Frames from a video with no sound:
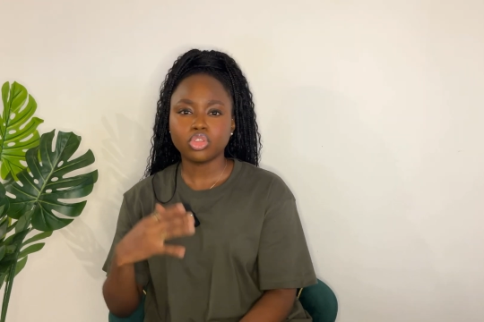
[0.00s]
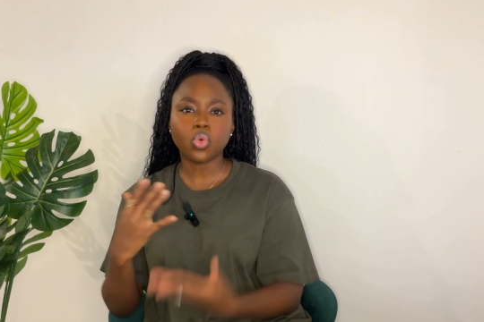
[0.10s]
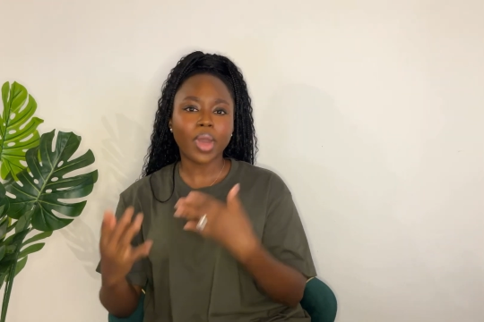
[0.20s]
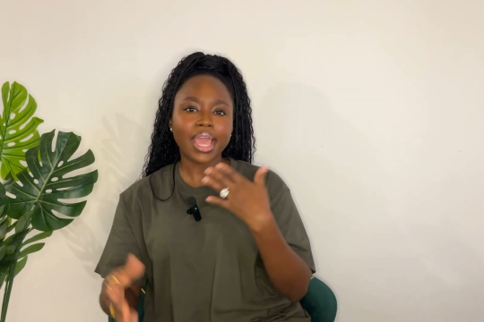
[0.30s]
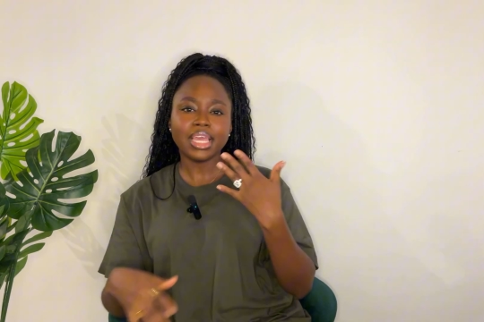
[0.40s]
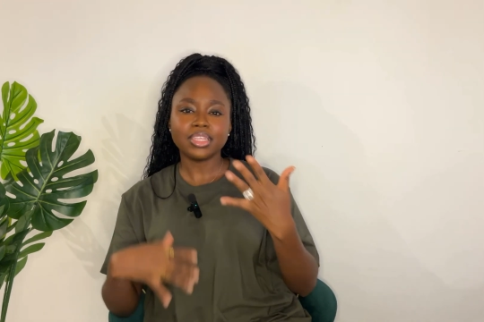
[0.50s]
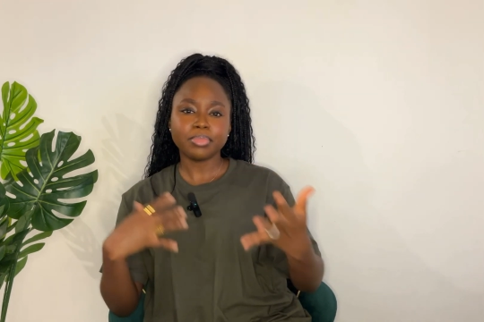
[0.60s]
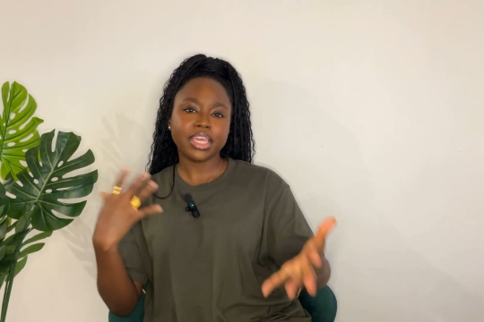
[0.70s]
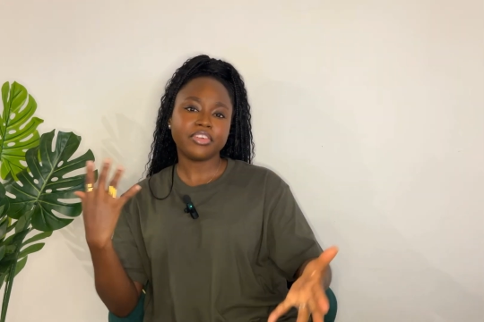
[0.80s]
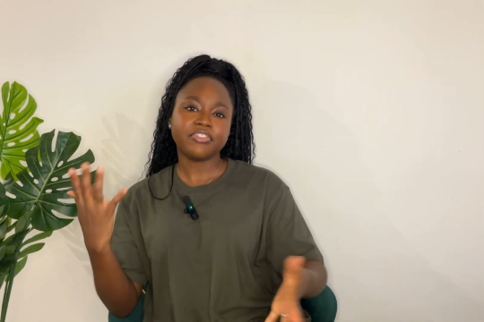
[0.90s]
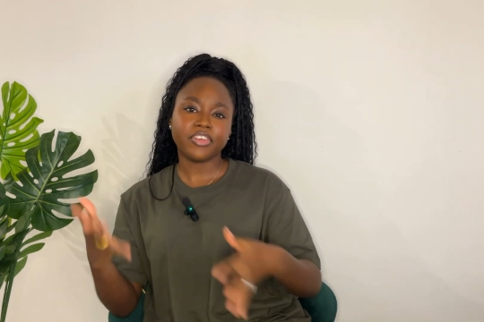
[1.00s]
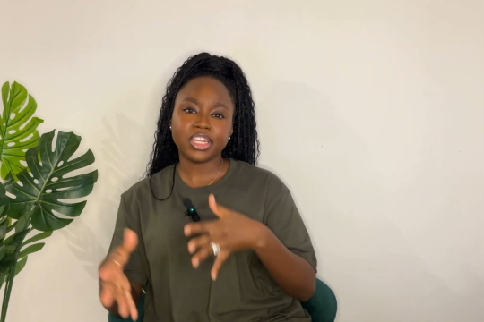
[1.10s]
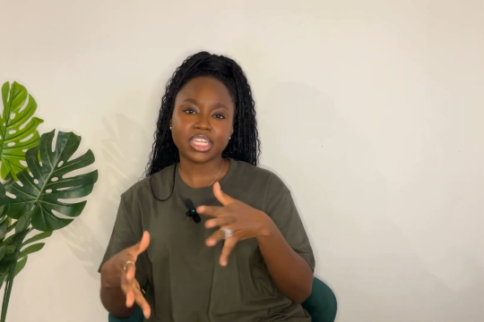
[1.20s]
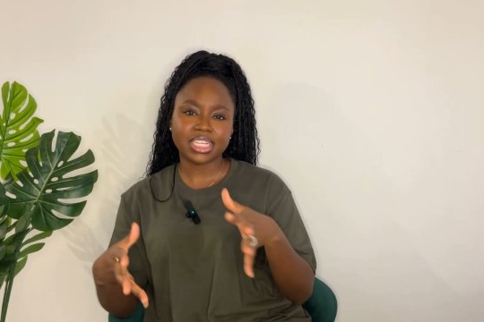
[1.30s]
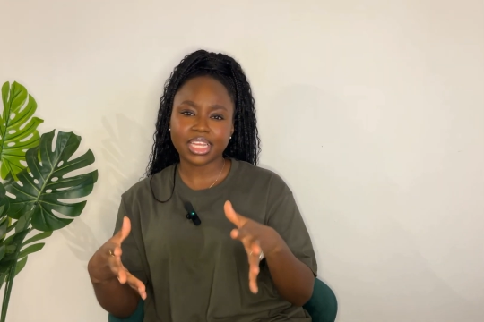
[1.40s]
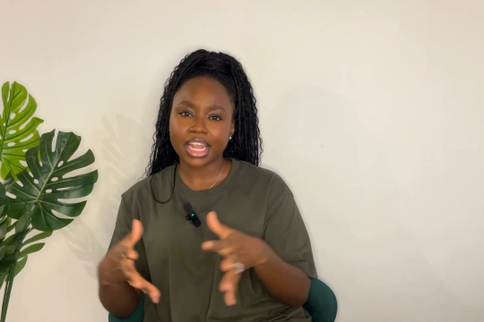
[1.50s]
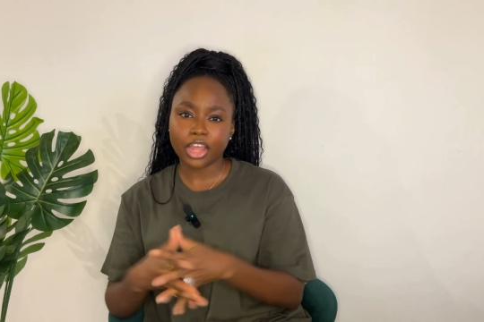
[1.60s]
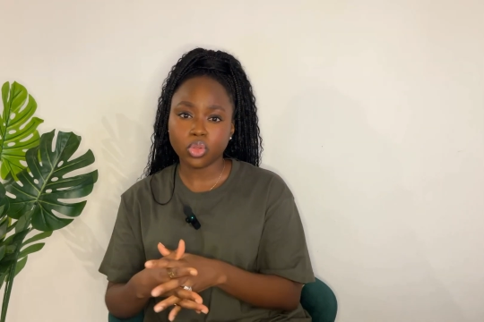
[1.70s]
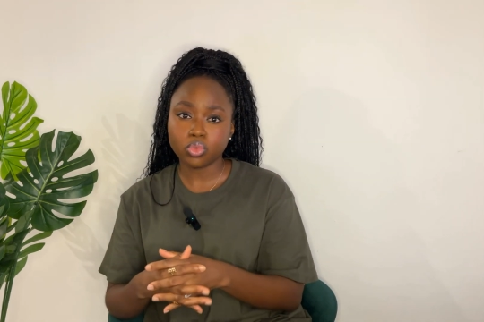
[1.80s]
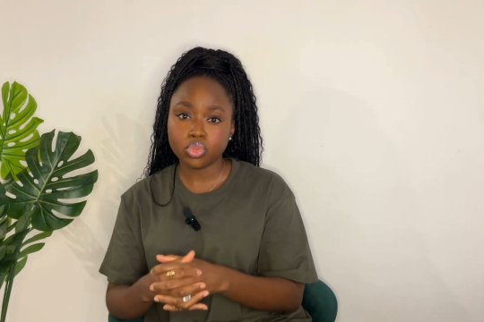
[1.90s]
So why is making friends as an
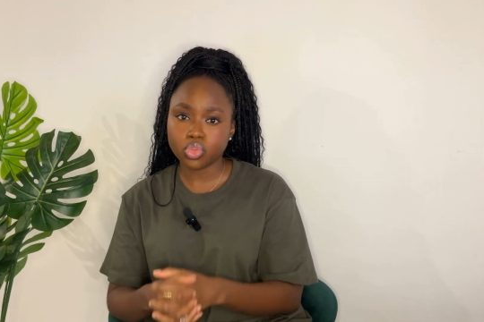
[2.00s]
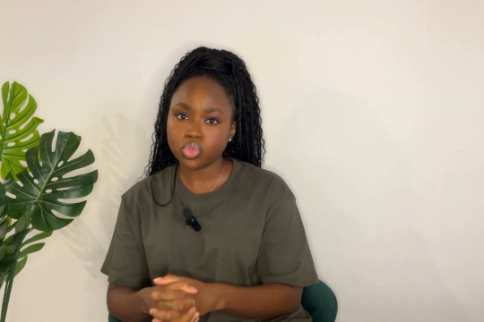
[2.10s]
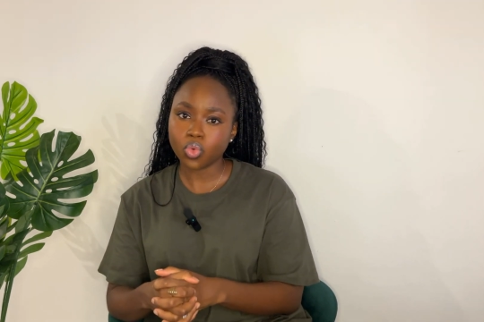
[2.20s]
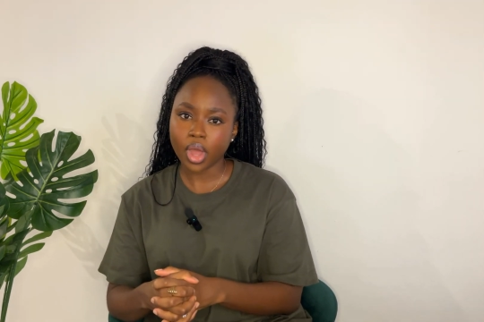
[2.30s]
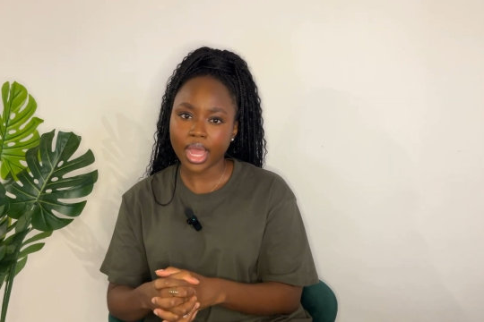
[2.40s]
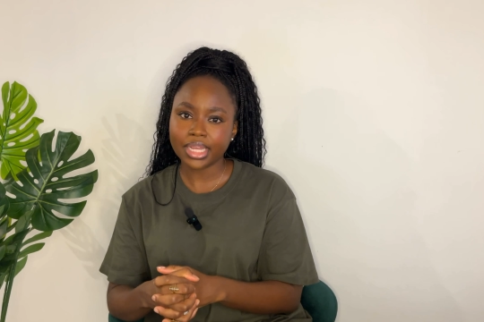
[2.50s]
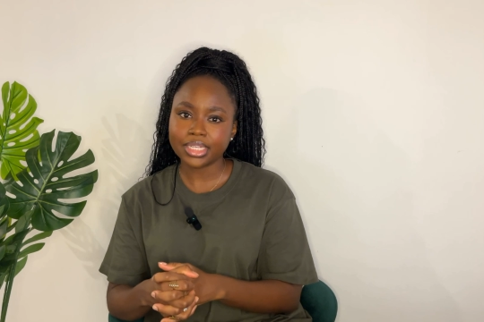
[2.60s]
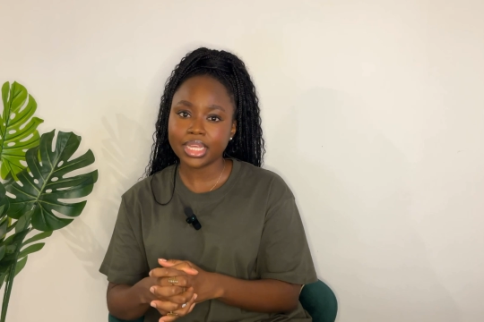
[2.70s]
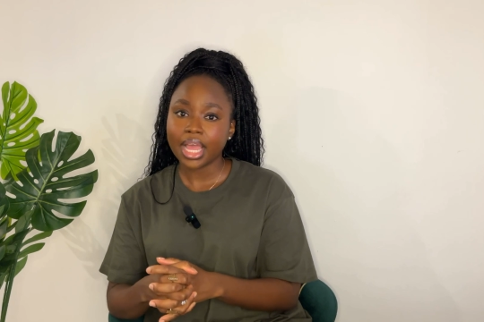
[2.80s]
adult so hard?